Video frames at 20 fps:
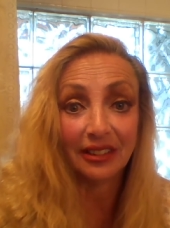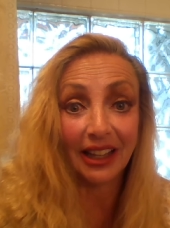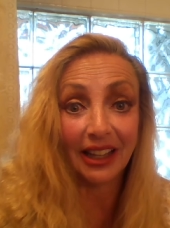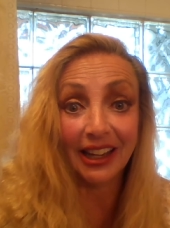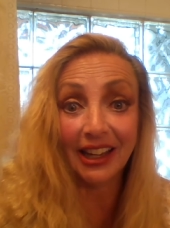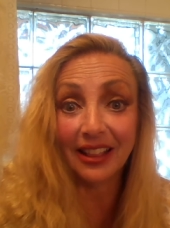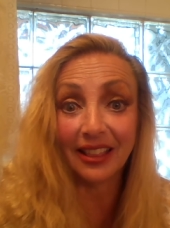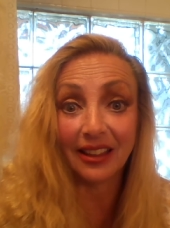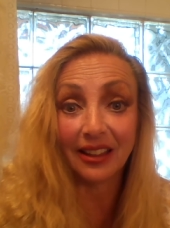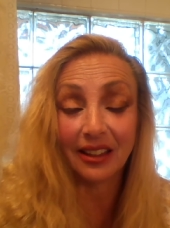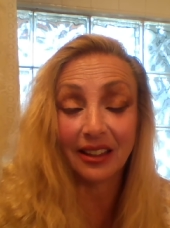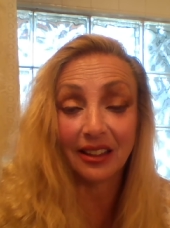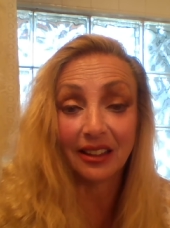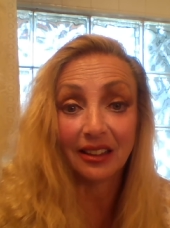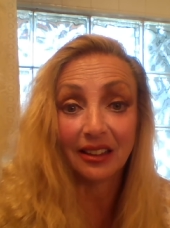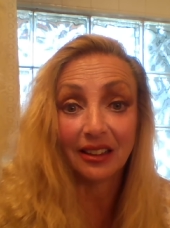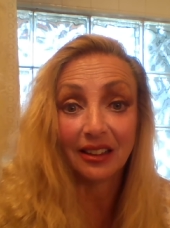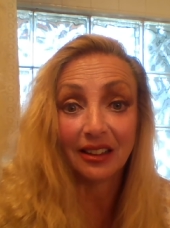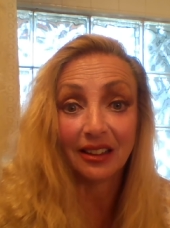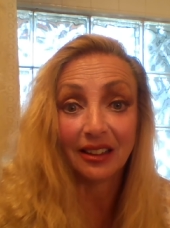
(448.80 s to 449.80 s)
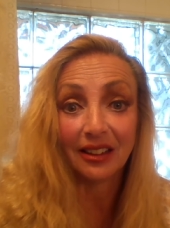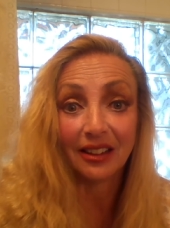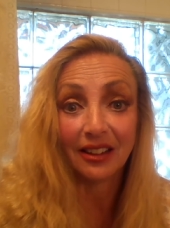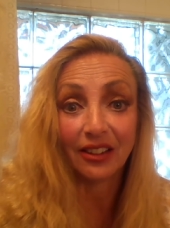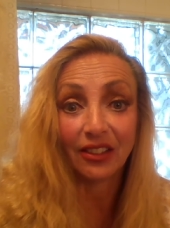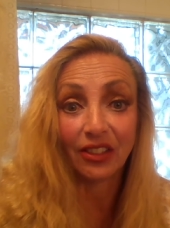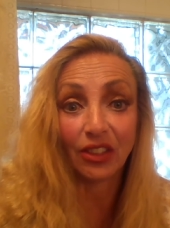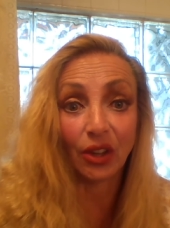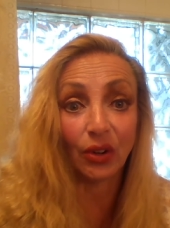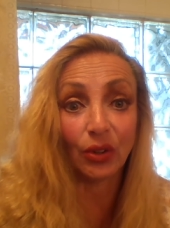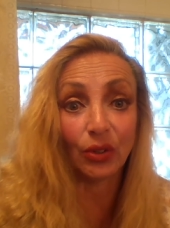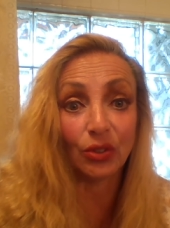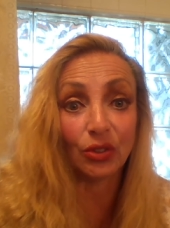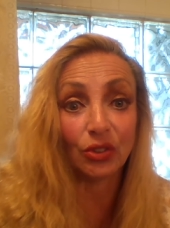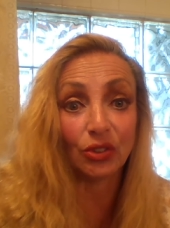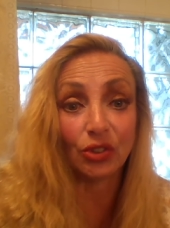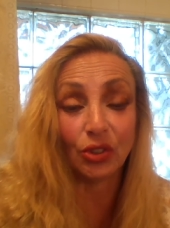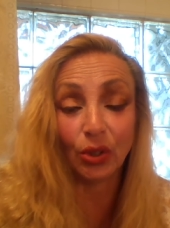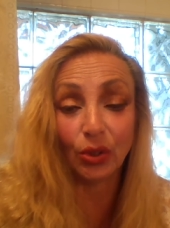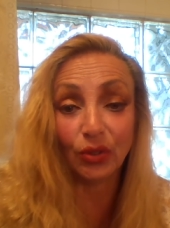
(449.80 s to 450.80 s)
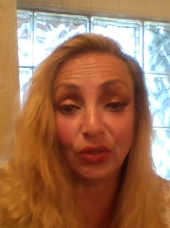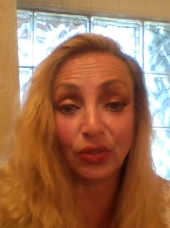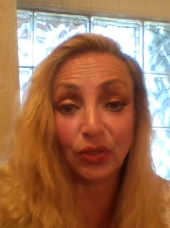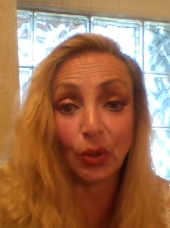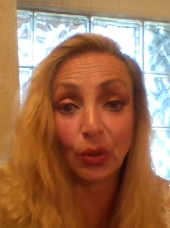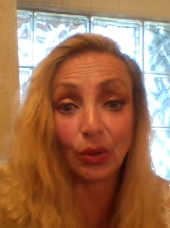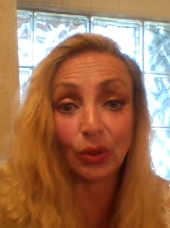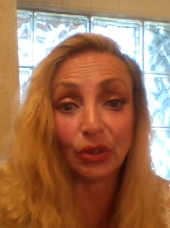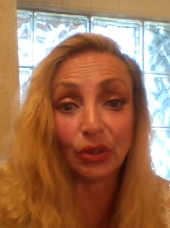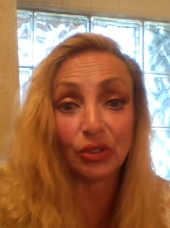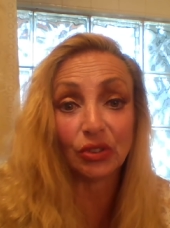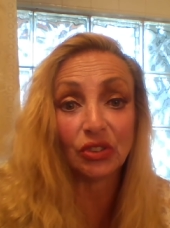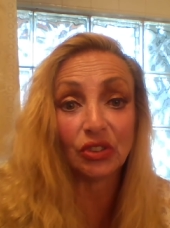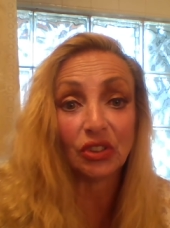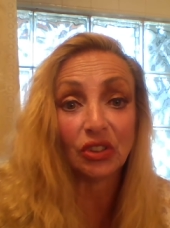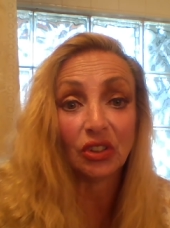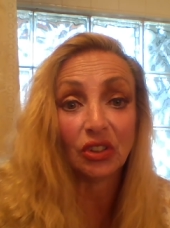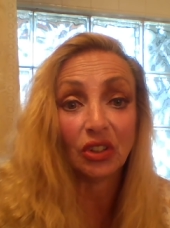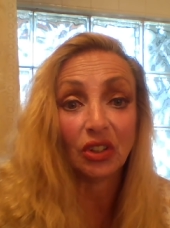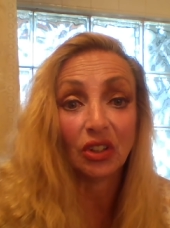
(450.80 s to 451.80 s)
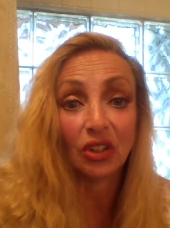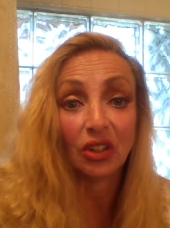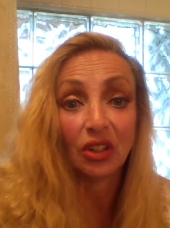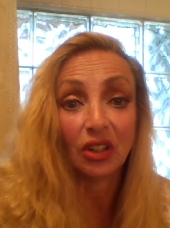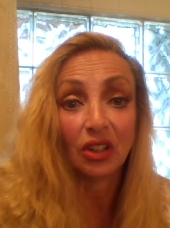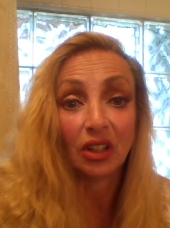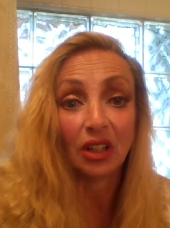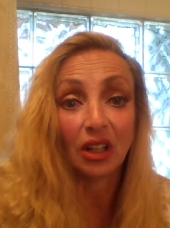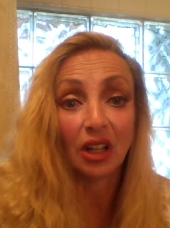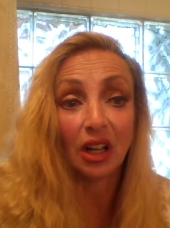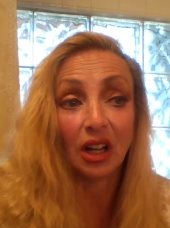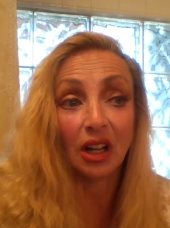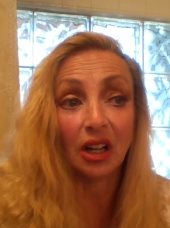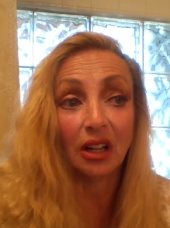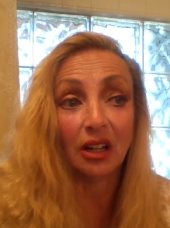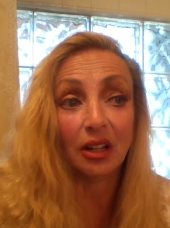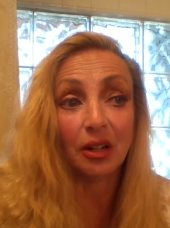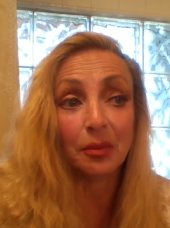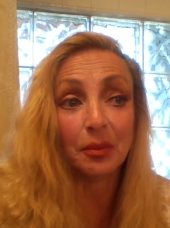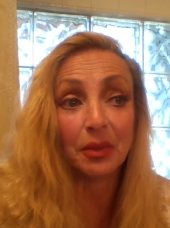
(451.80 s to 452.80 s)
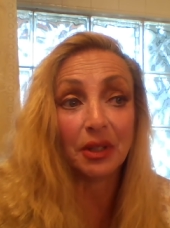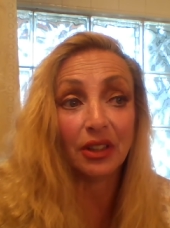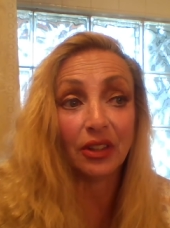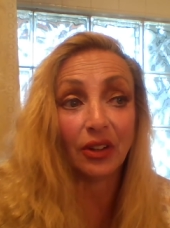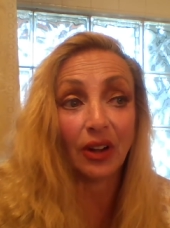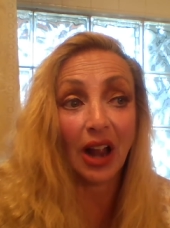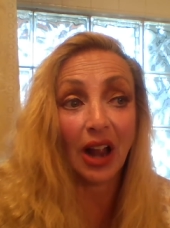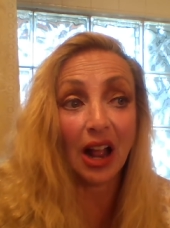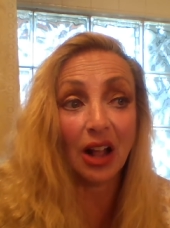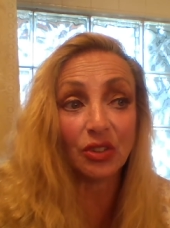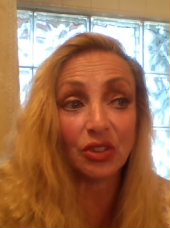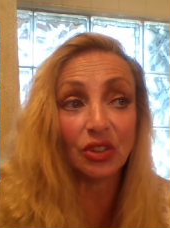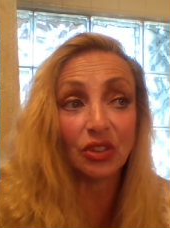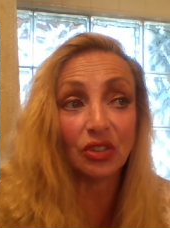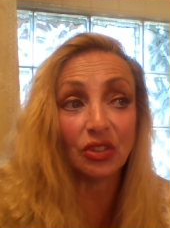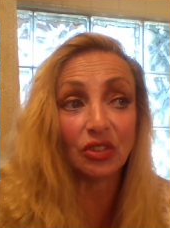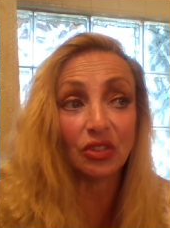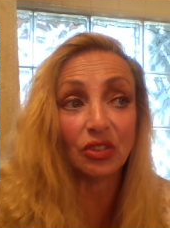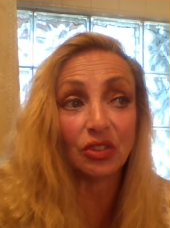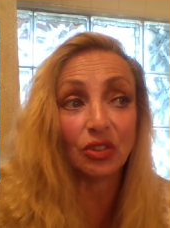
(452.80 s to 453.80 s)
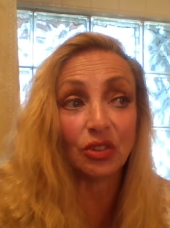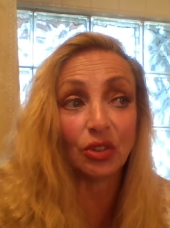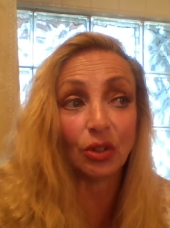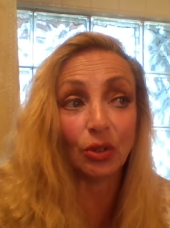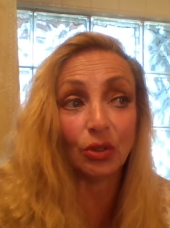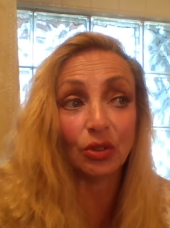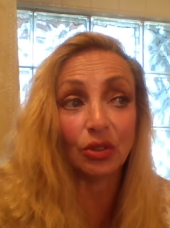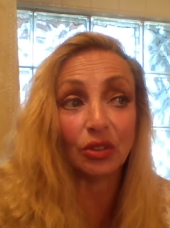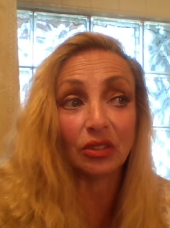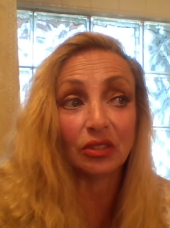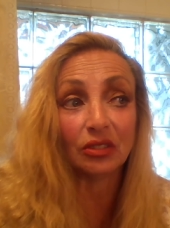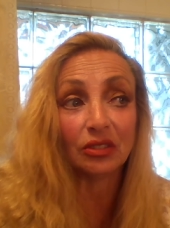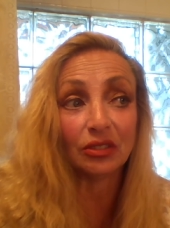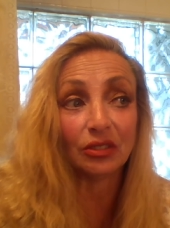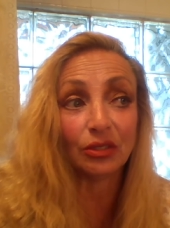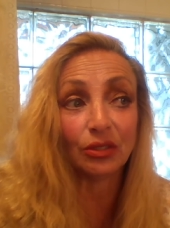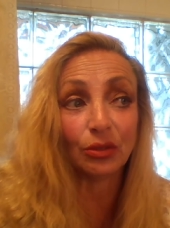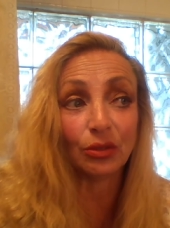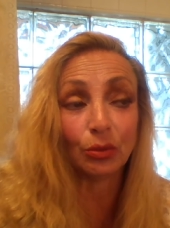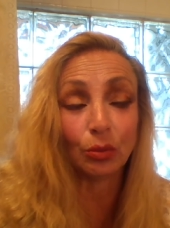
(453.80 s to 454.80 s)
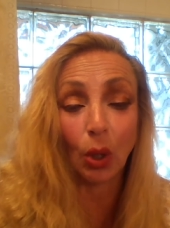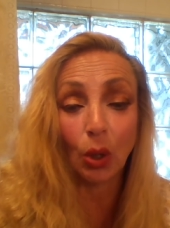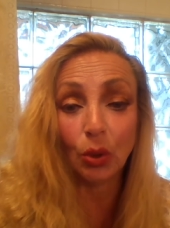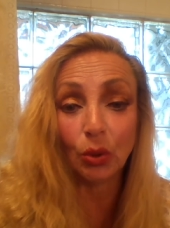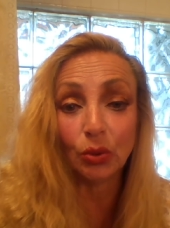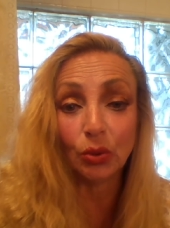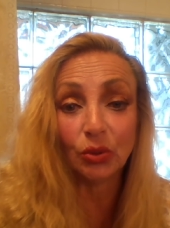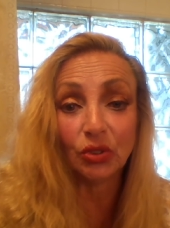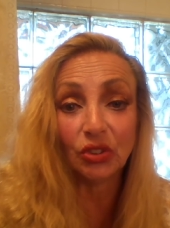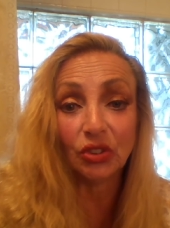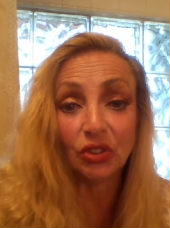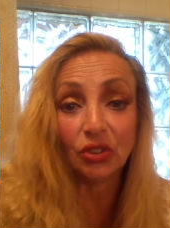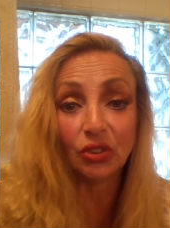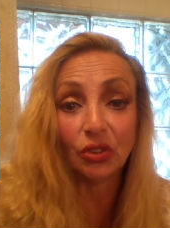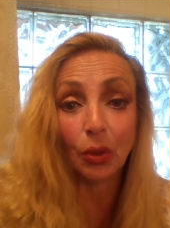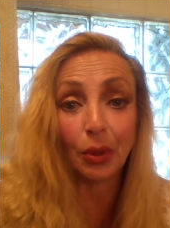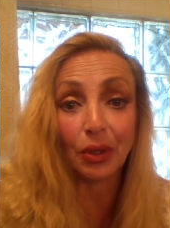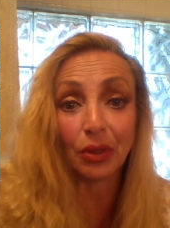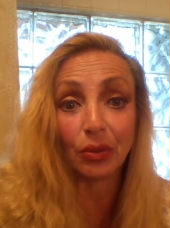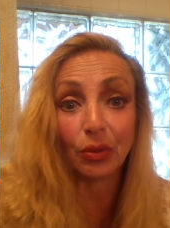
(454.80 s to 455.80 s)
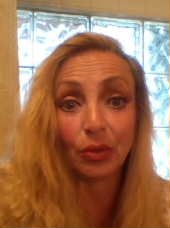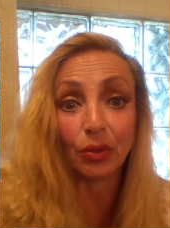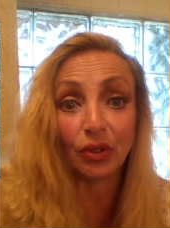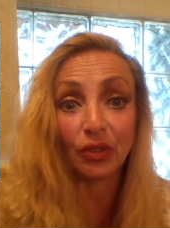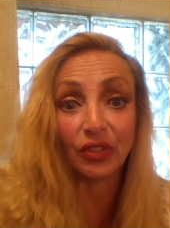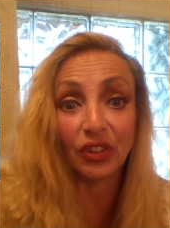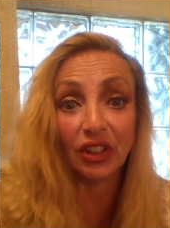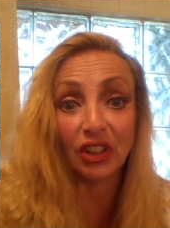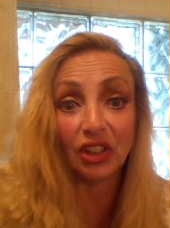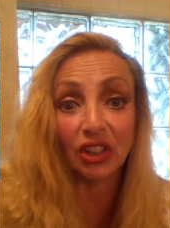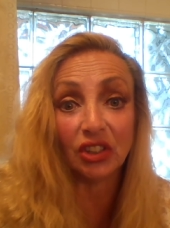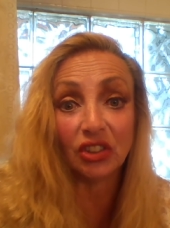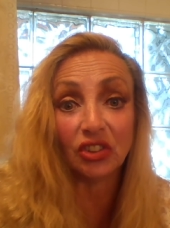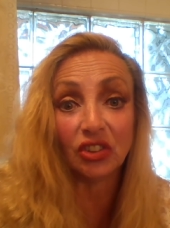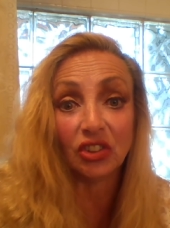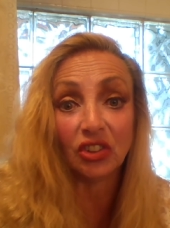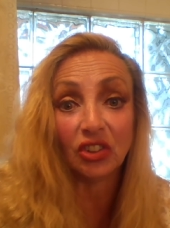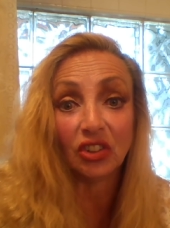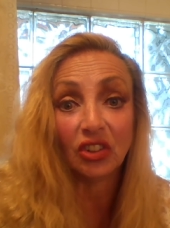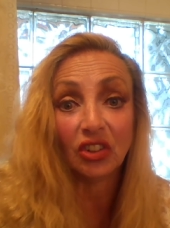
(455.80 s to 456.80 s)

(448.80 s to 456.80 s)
anything. They're dirt floors um, in their houses, dirt roads going through their village.